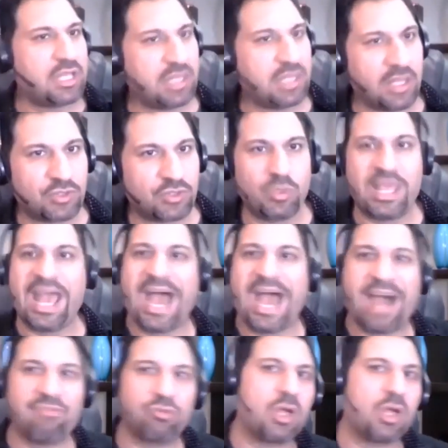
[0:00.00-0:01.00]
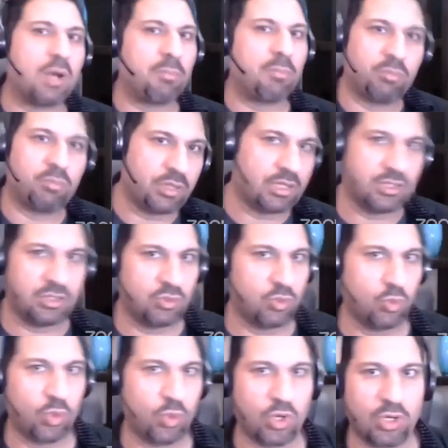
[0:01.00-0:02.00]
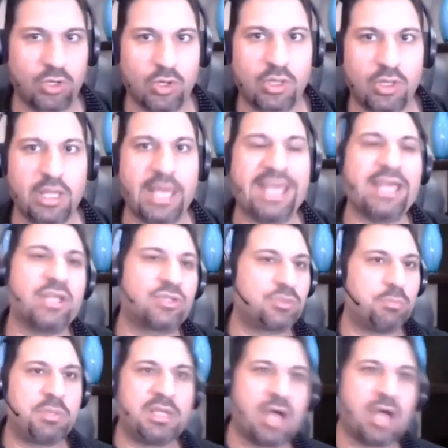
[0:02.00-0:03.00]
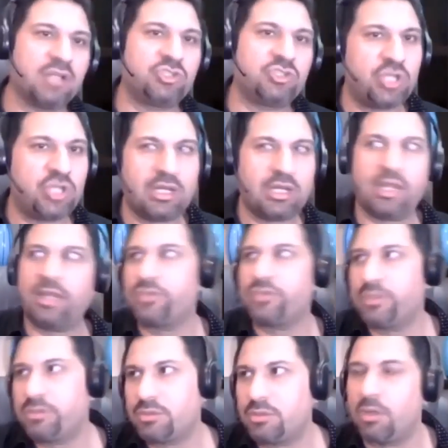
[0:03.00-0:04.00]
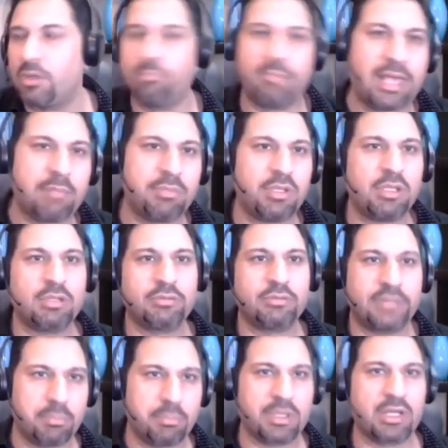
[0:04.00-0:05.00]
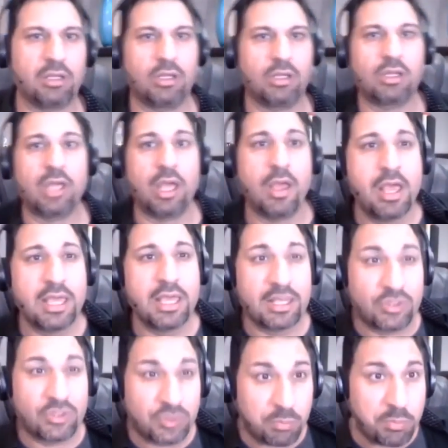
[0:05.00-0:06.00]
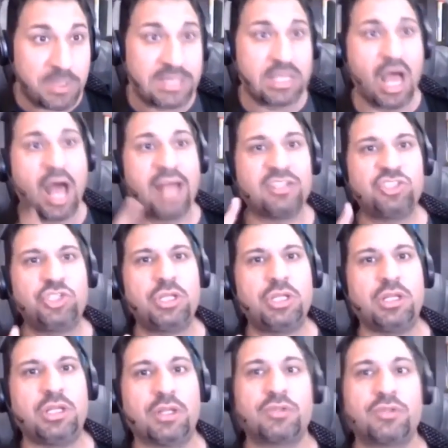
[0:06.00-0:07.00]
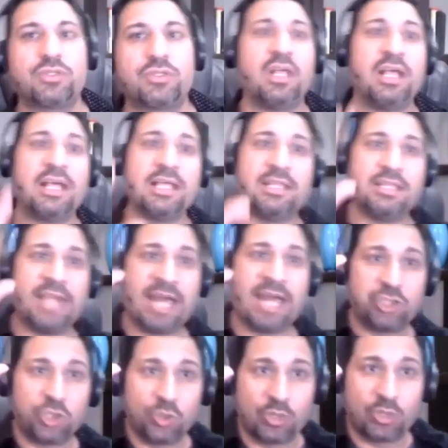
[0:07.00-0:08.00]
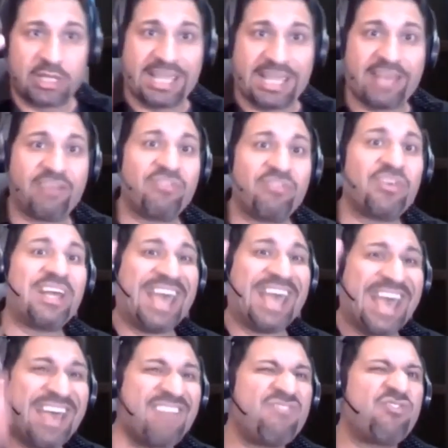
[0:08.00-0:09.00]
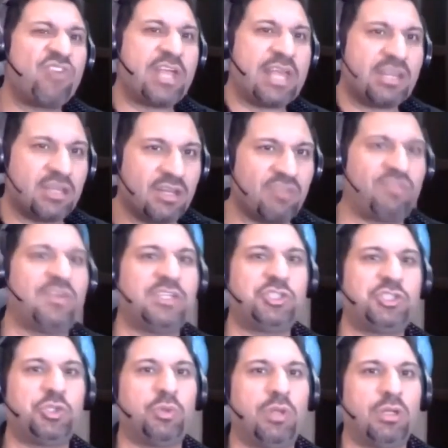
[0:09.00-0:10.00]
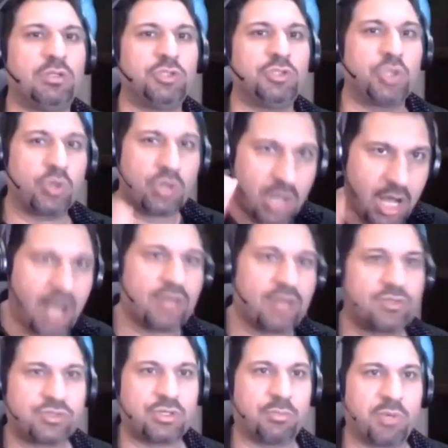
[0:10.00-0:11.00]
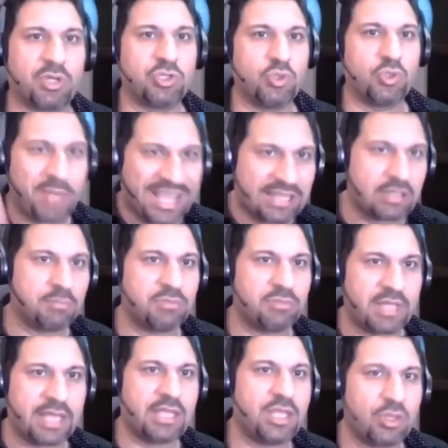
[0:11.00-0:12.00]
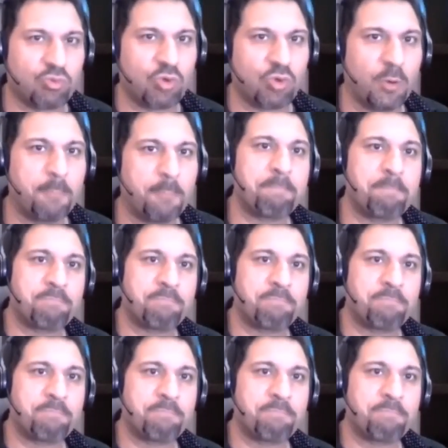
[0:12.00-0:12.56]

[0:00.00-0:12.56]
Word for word: genius. We have to come up with a new word, okay? It's beyond genius is maybe typical, okay? It's beyond genius that you give every individual, your customer, you make them the hero.